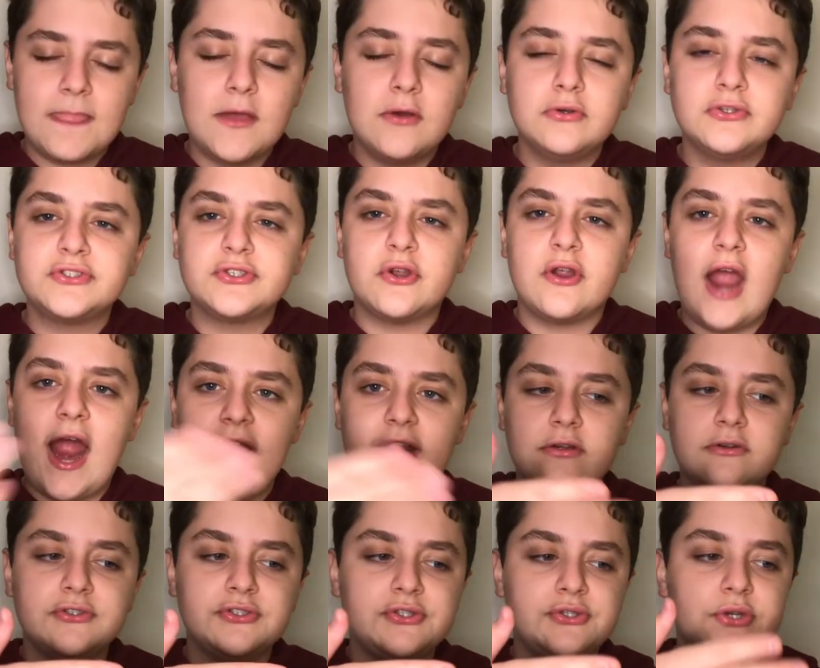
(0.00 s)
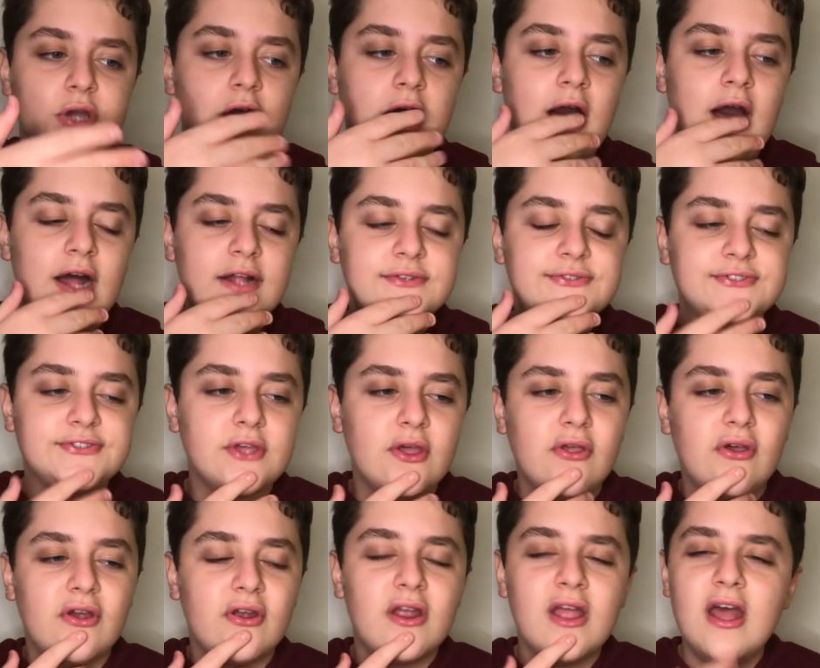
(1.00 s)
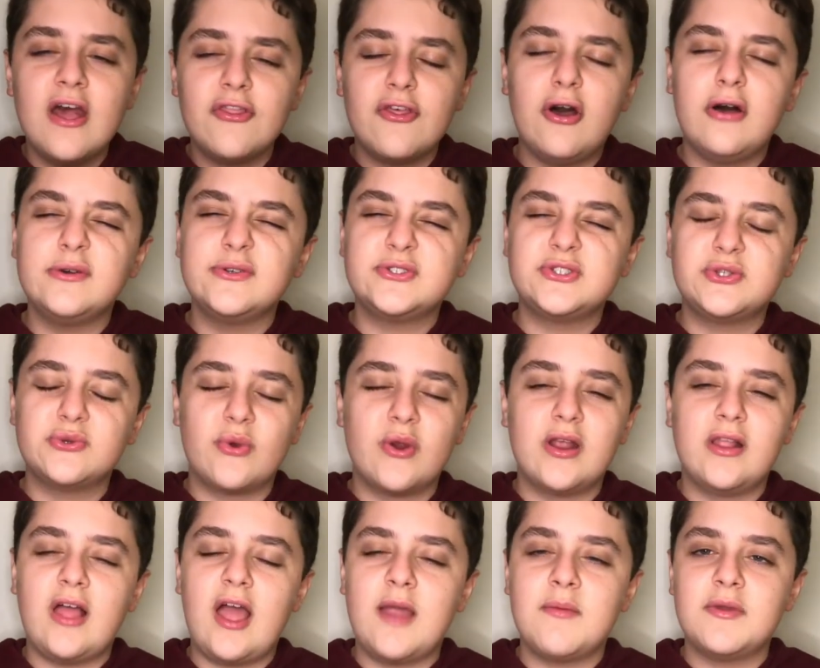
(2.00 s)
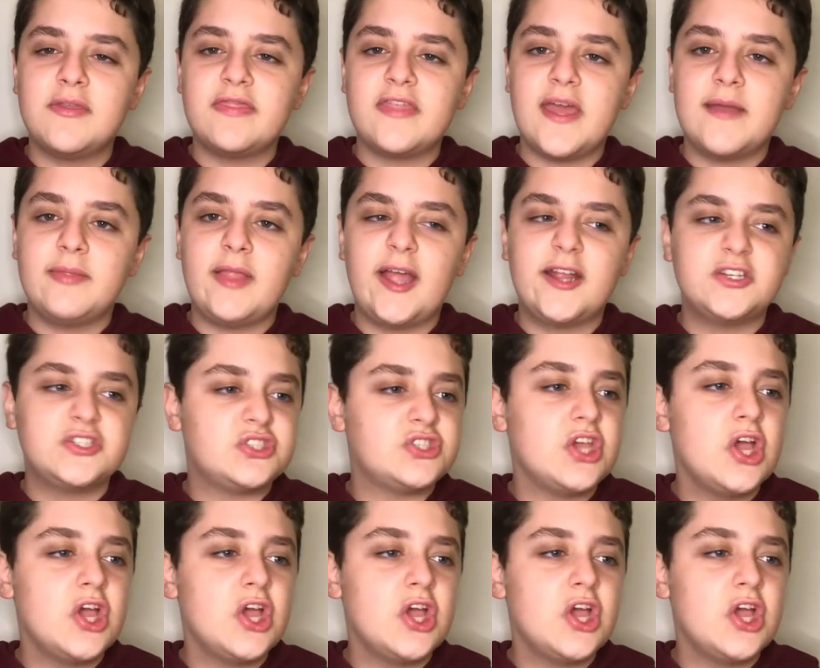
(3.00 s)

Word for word: also adding on to uh, Han Solo, the whole storyline with them like just